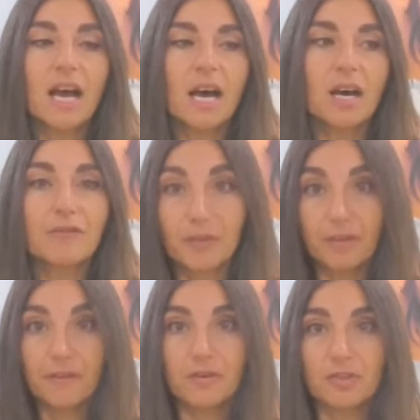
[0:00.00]
for
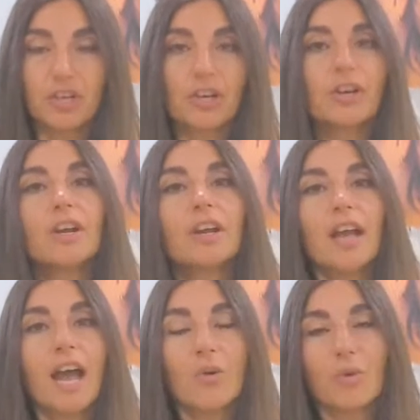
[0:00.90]
the future,
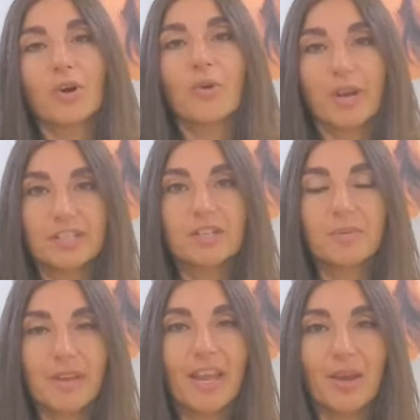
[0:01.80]
how we're going to
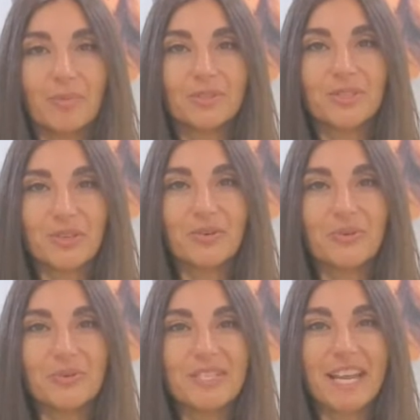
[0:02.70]
be able
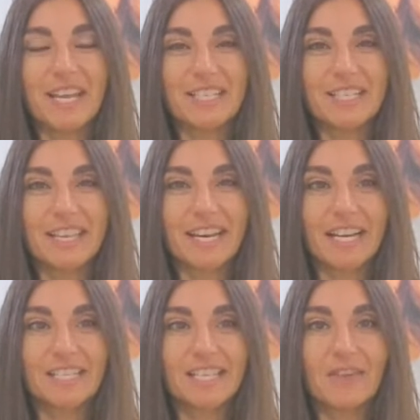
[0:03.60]
to take it to the
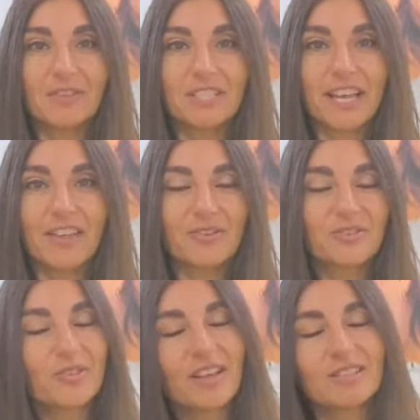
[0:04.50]
next level together.
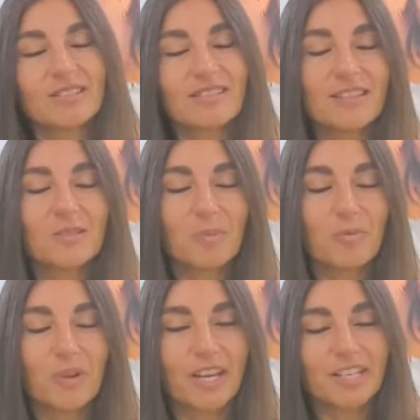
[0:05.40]
So that's been
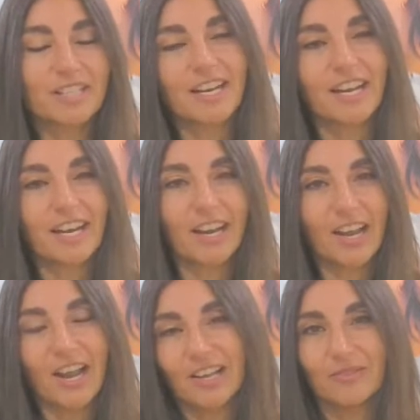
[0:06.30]
really exciting. And
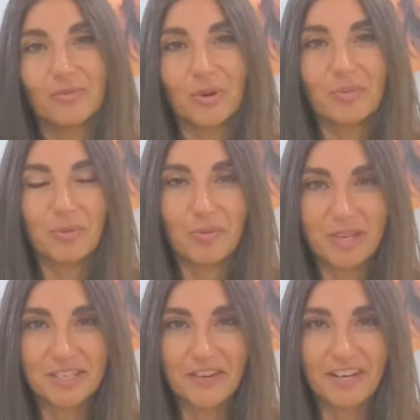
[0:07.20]
I would be
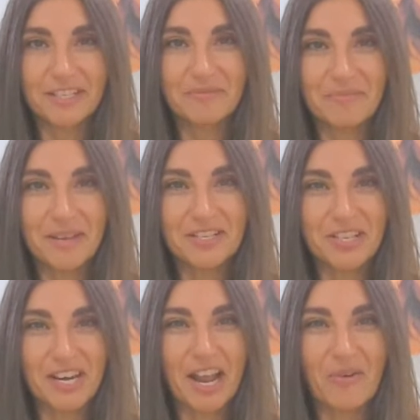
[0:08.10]
remiss if I didn't
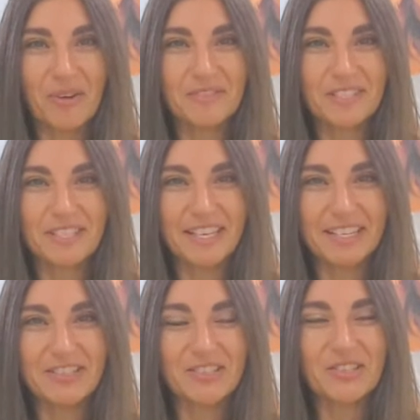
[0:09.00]
mention how I've
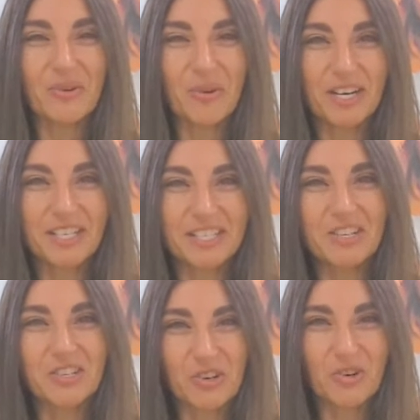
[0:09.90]
seen just the
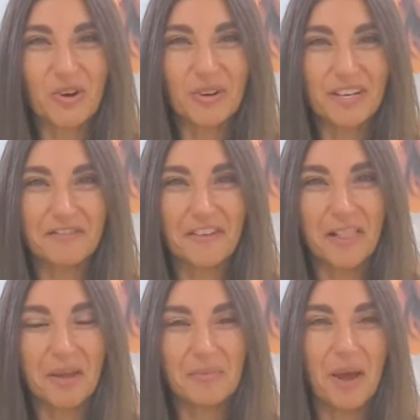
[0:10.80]
organization grow and
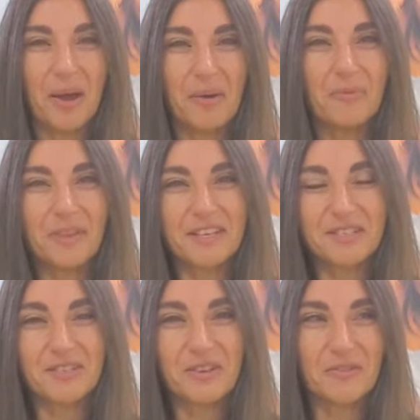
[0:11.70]
develop with
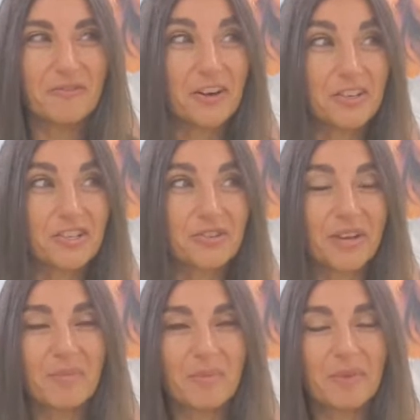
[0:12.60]
these new functional
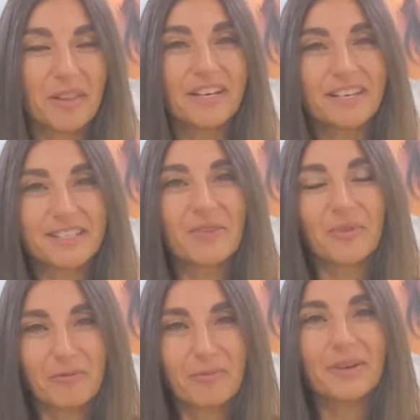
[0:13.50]
capabilities that
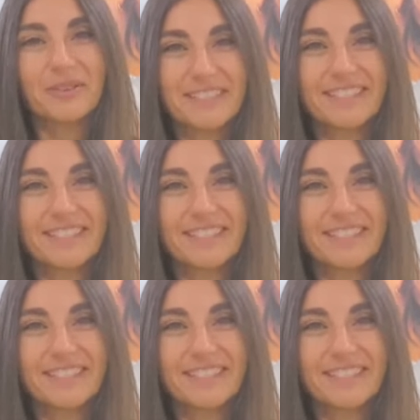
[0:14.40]
we've built.